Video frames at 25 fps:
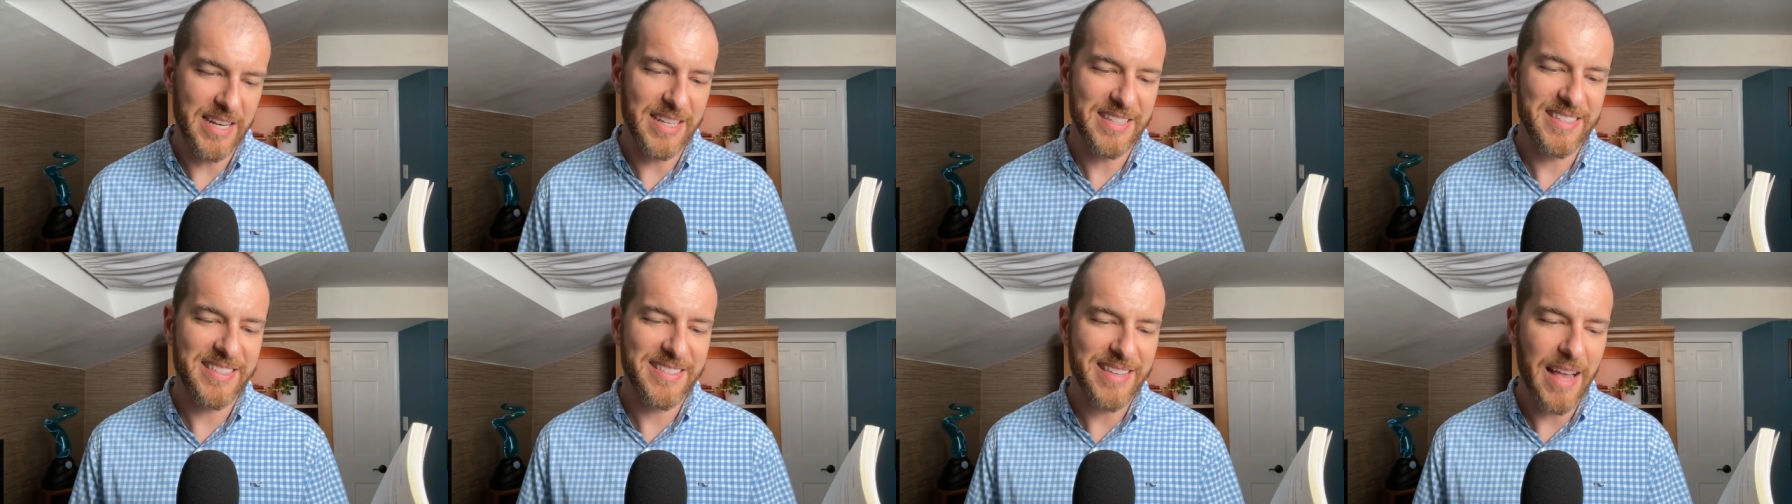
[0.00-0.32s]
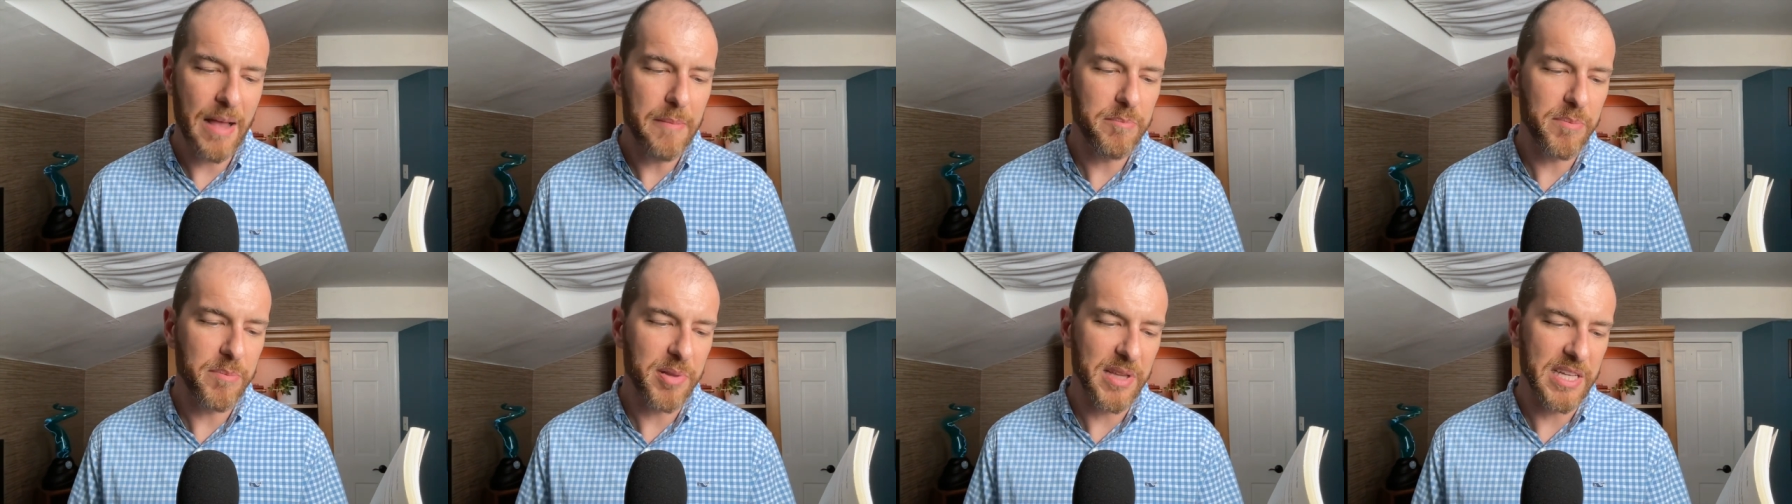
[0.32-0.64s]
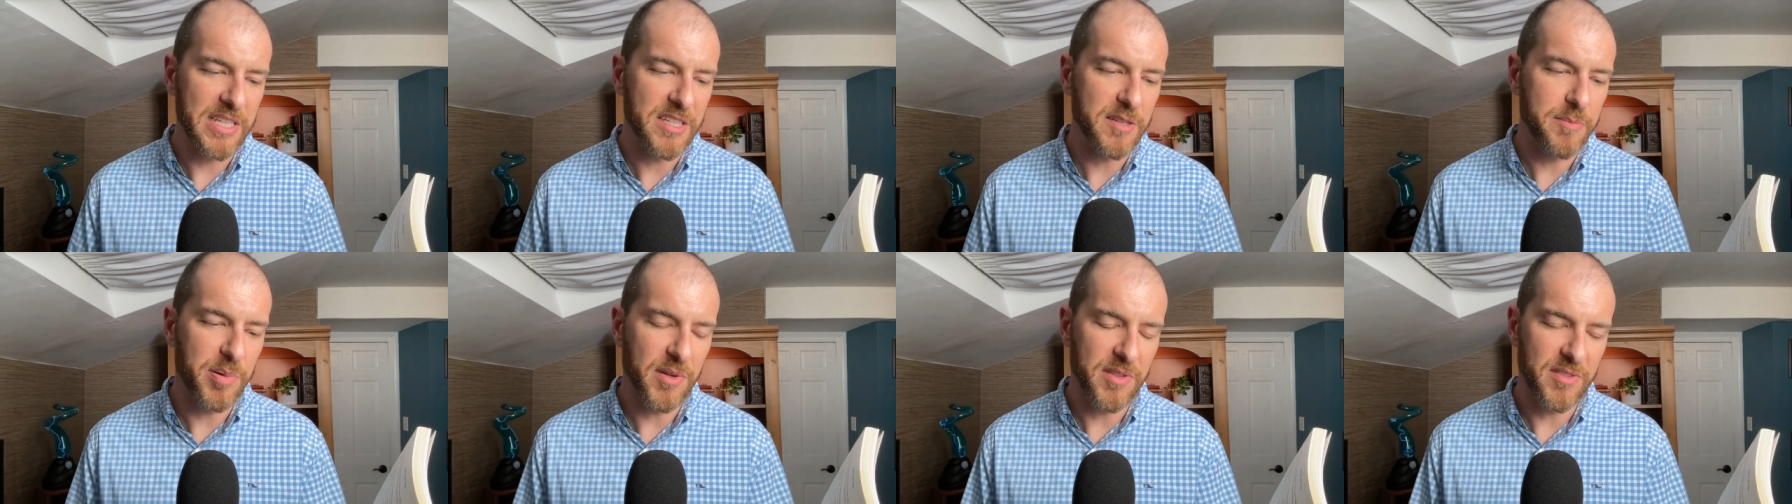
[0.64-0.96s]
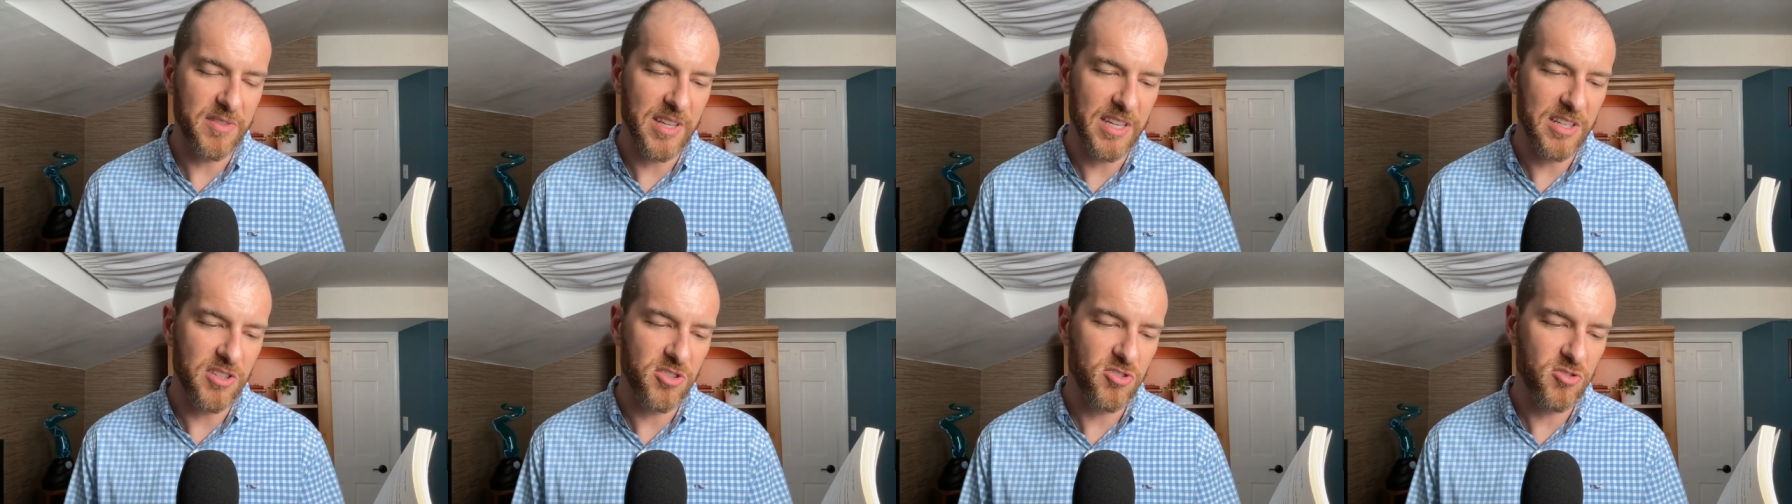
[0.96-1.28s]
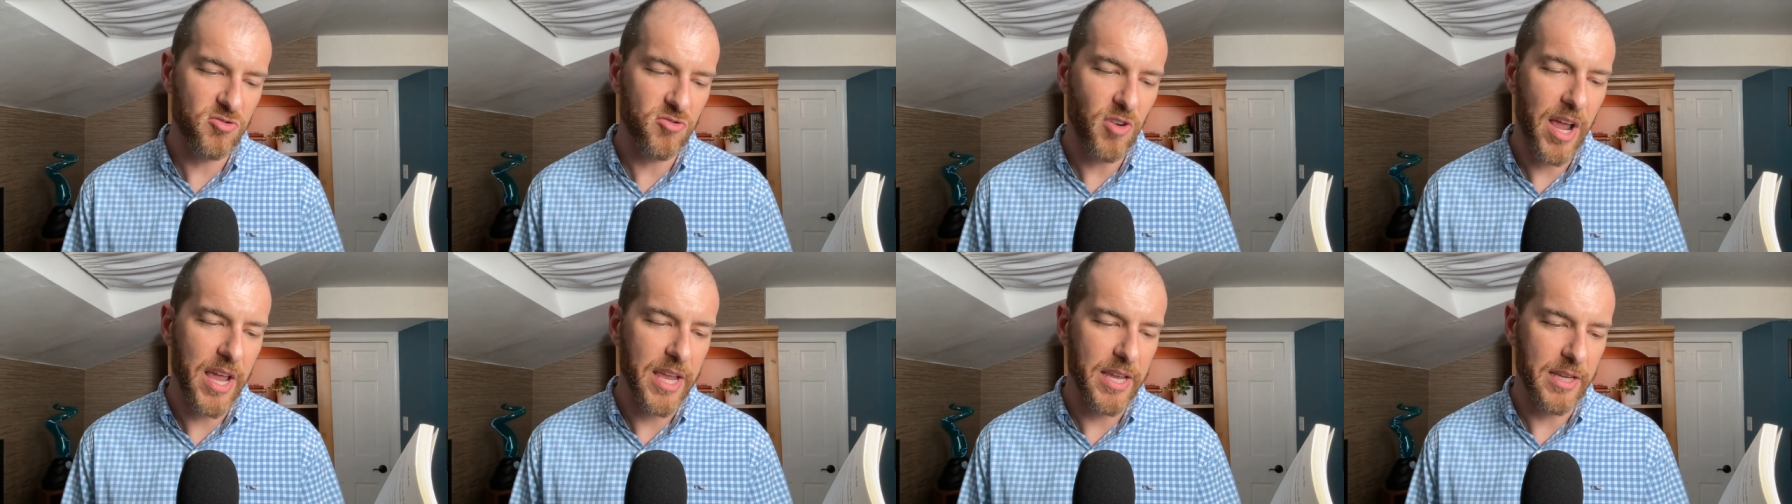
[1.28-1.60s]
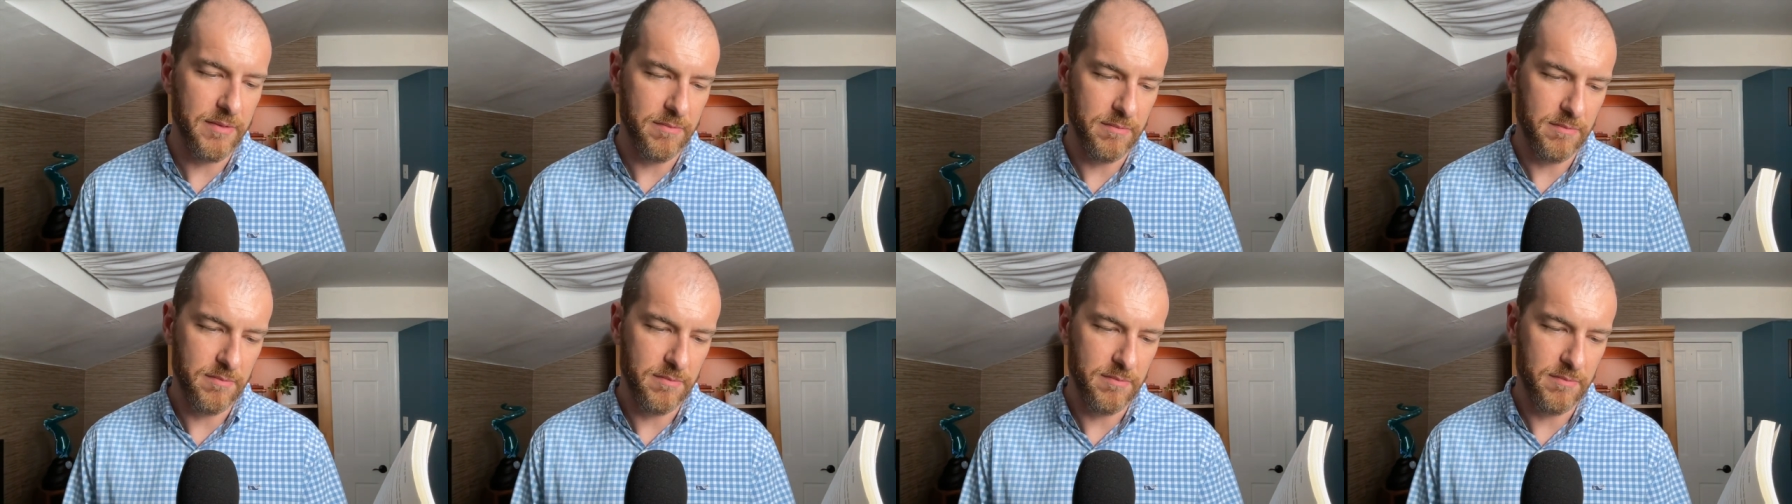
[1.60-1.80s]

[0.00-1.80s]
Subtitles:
assembly to put things straight.